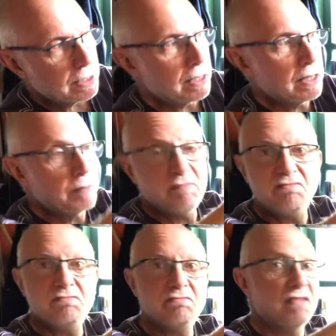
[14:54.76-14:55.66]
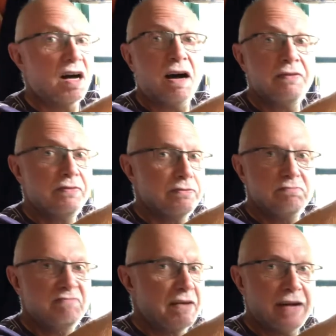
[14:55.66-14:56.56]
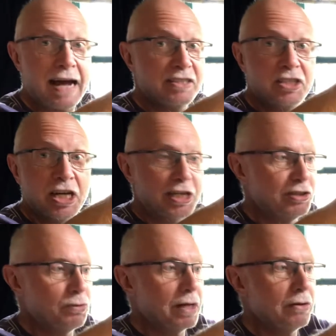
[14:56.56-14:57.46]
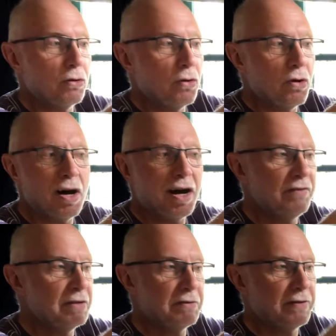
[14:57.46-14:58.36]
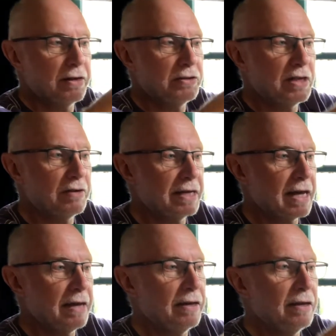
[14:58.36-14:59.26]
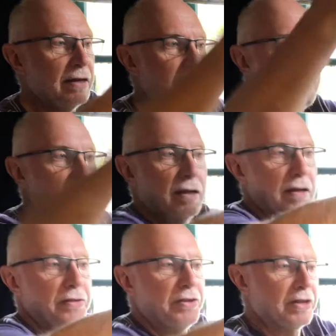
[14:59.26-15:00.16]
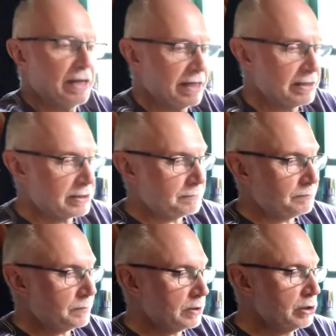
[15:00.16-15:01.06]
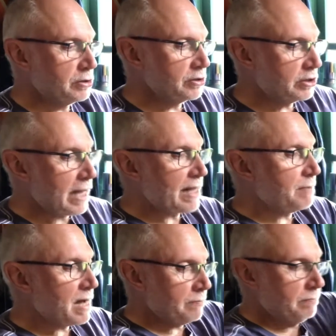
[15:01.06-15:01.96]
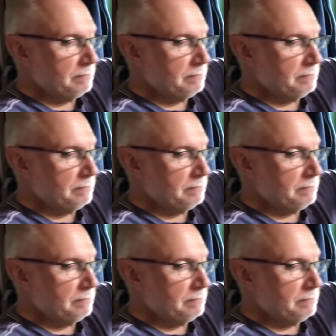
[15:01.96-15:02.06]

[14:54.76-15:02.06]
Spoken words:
I've never had to change one, or I've never found a jerry can that leaked. You can stack them up.